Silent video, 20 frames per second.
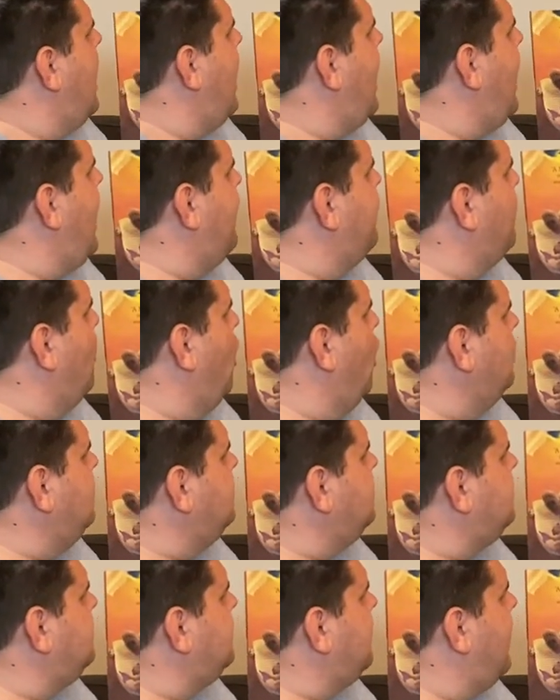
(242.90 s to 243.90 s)
A
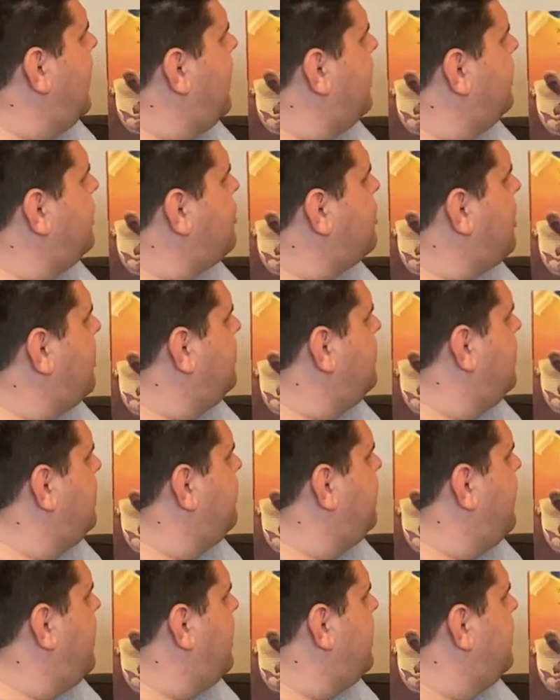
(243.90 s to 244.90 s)
monster!
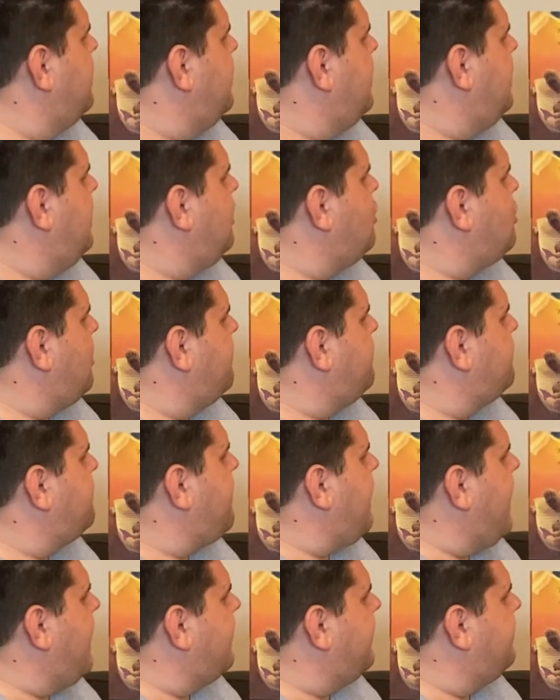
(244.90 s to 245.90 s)
Shouted Bear. He jumped
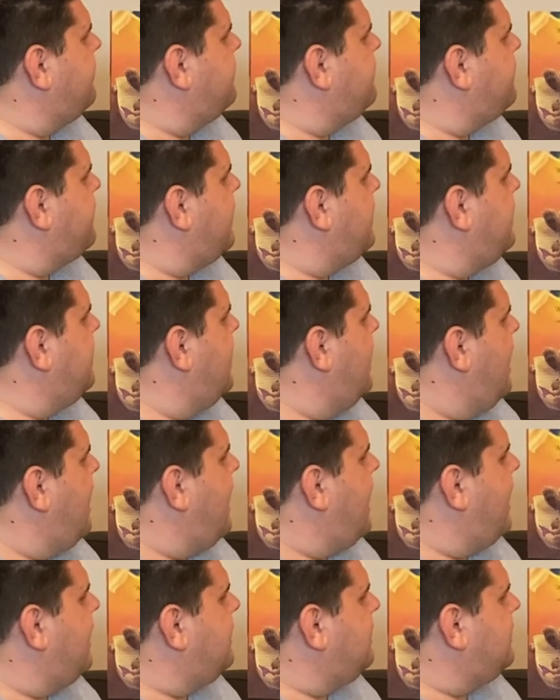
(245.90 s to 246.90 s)
back in fright
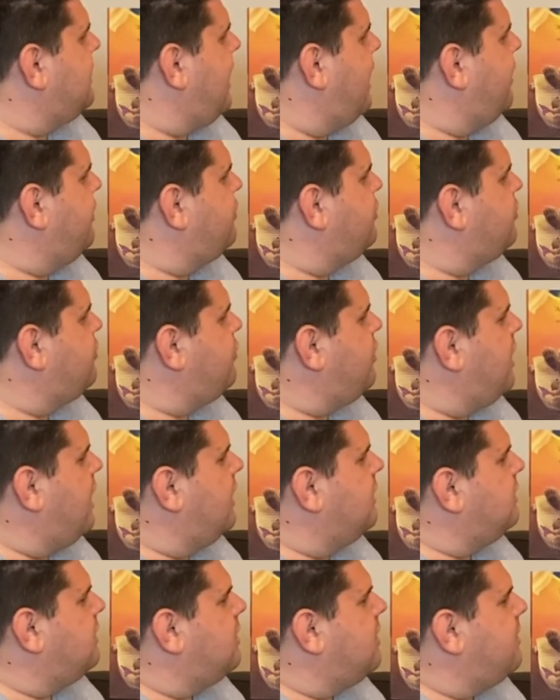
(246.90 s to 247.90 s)
and dived straight
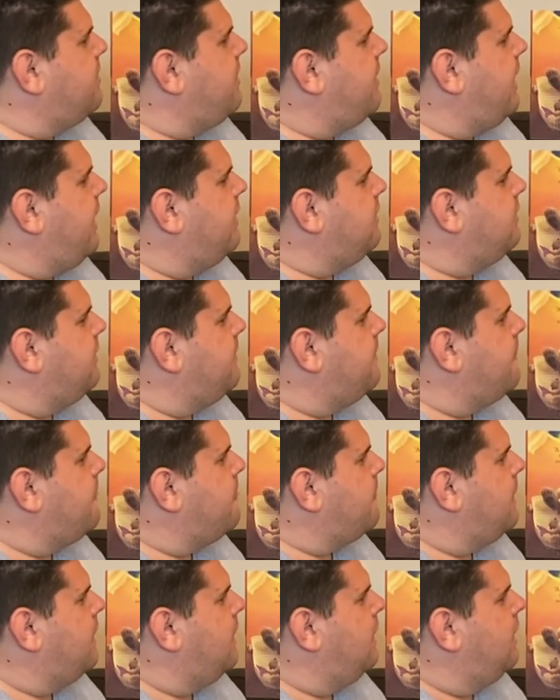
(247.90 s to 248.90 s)
under the bed.
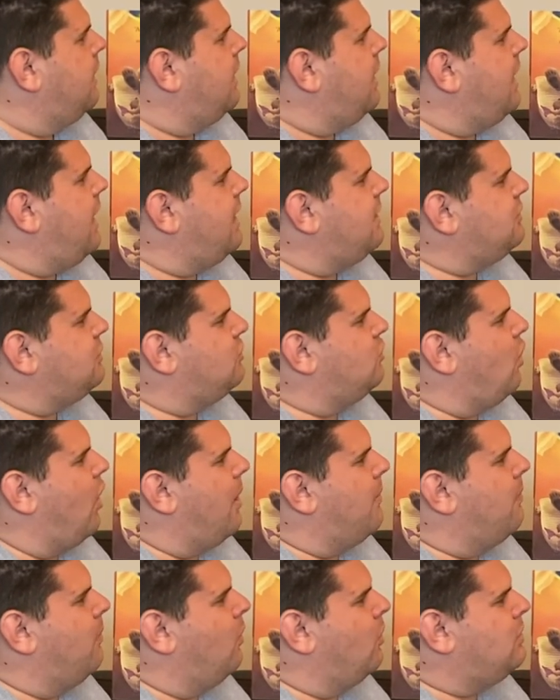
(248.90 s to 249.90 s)
It's
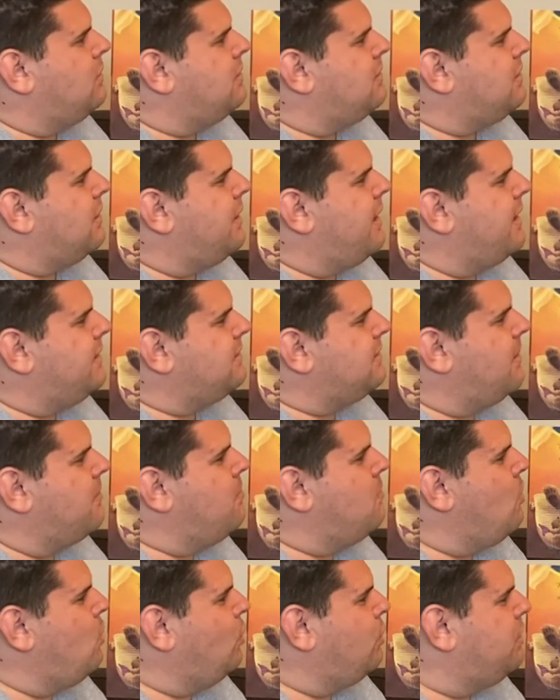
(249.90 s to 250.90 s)
not a monster, it's a
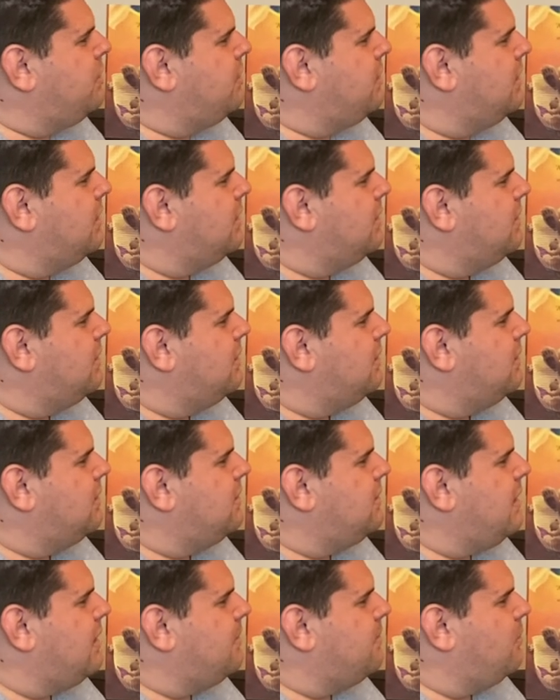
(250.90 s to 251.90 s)
moose,
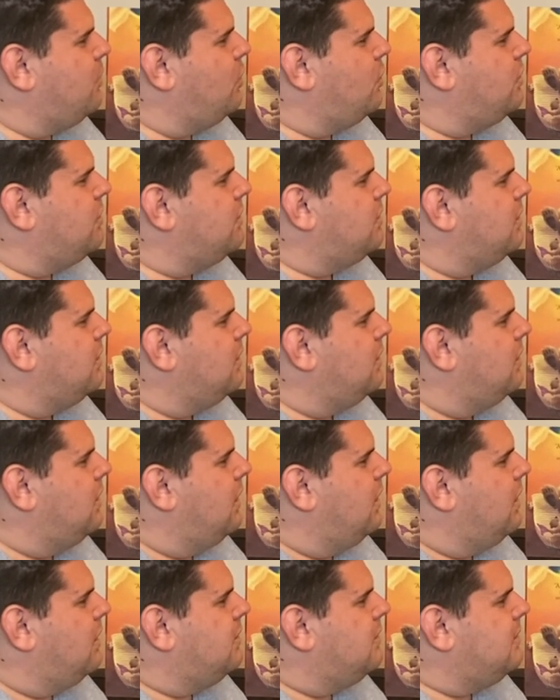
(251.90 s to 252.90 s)
said Moose,
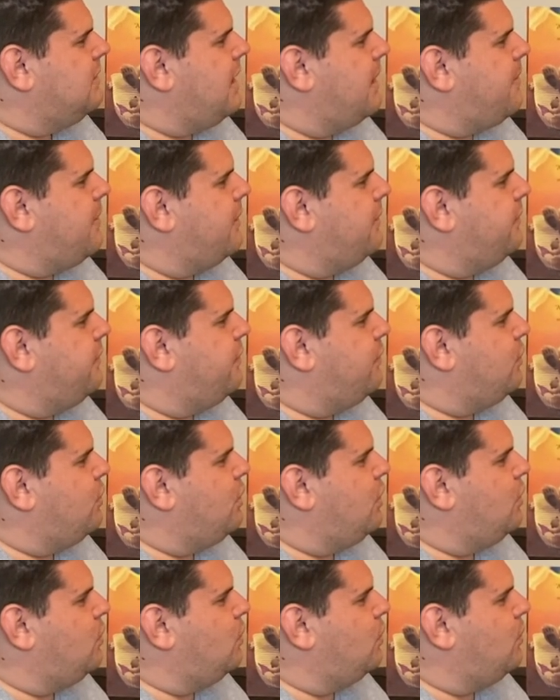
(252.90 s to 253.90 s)
stepping through
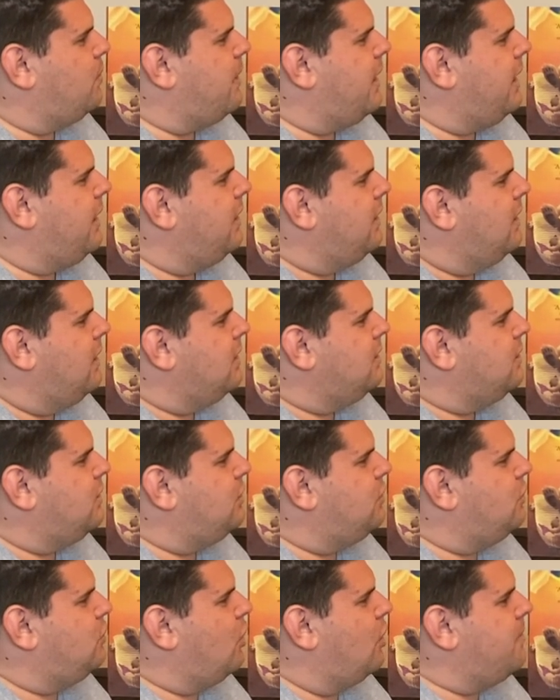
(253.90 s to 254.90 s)
the doorway. The
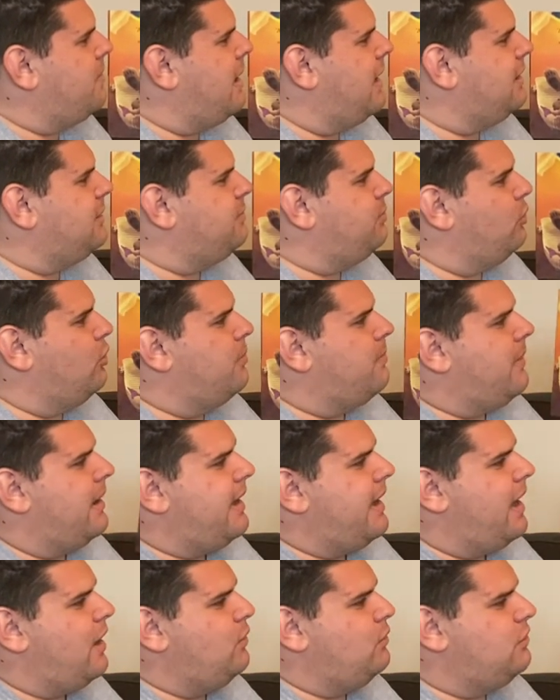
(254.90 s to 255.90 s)
storm has blown
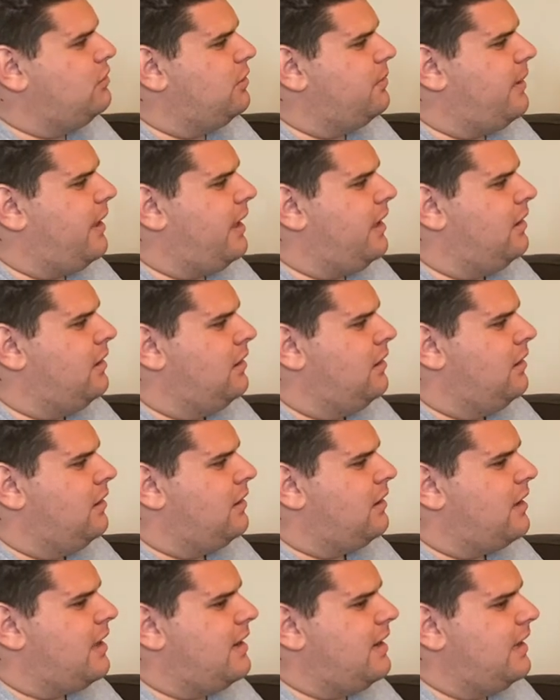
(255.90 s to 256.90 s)
my house away.
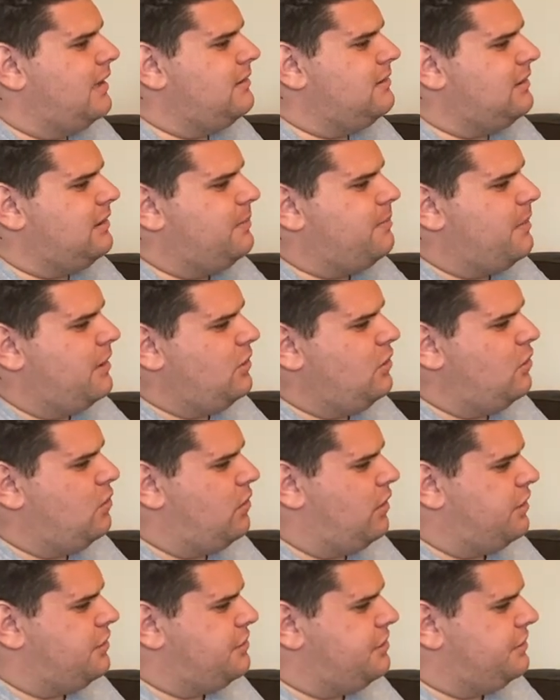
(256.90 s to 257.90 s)
Can I sleep in
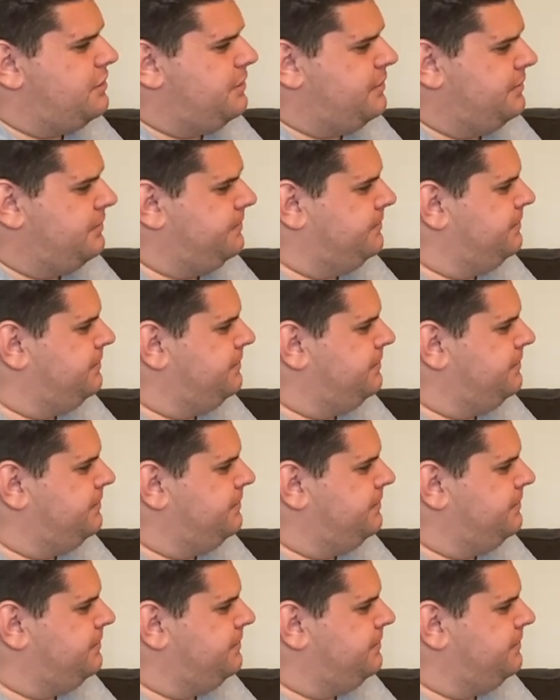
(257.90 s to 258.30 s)
yours?